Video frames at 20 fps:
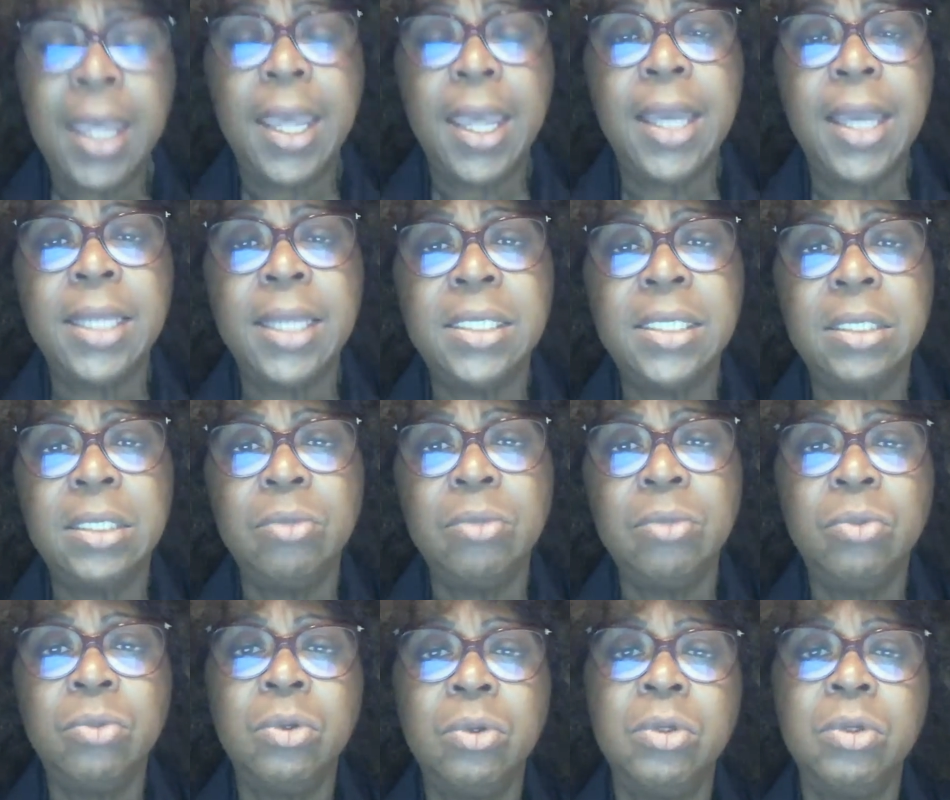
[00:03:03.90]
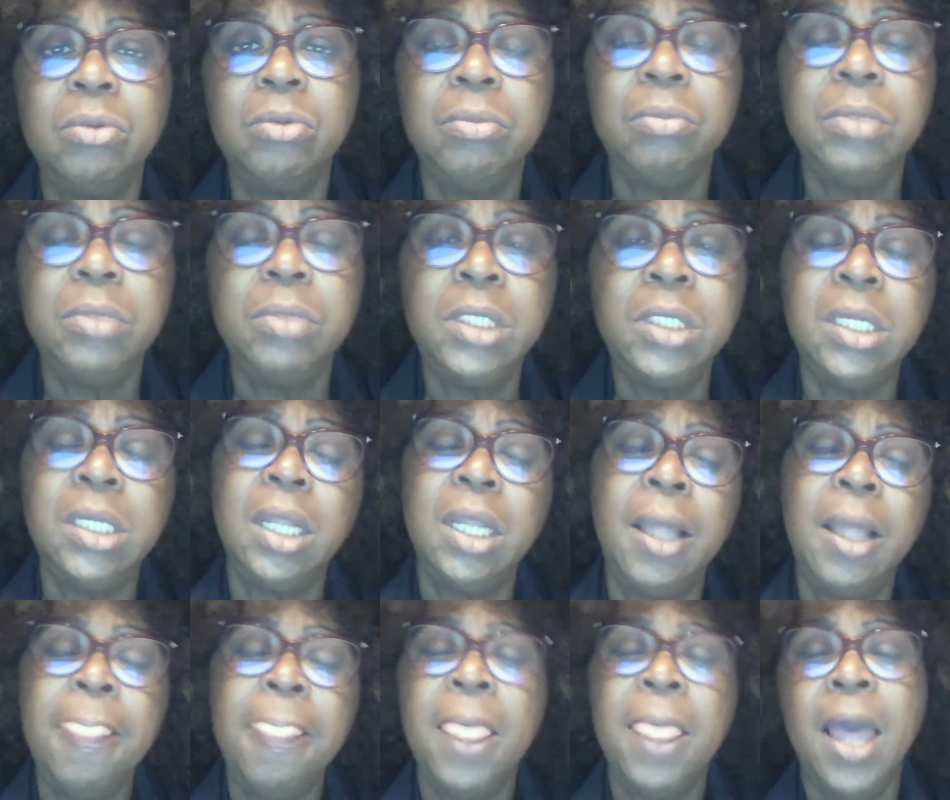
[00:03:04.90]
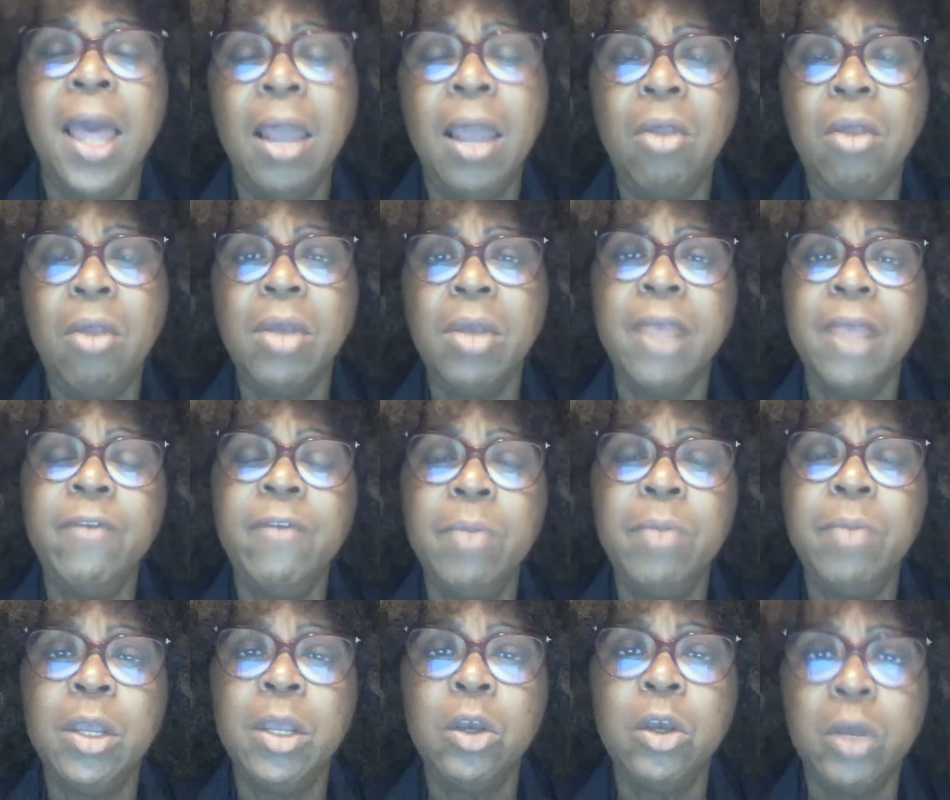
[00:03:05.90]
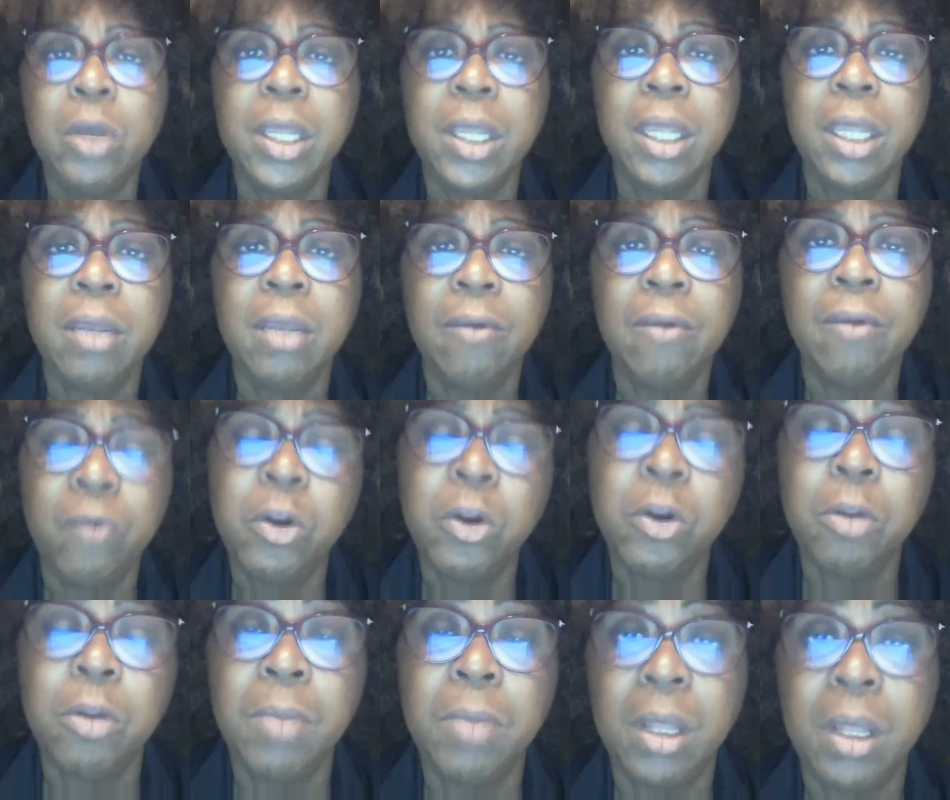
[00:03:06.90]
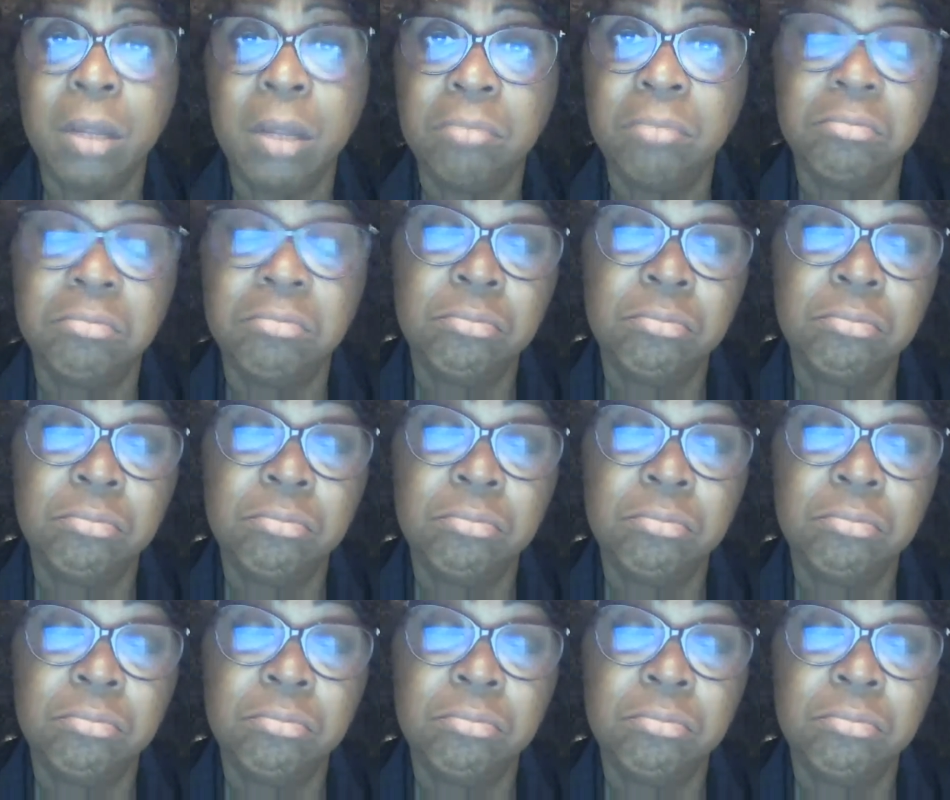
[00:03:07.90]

And I said, well, Sheila, how long have you been cooking for your mother?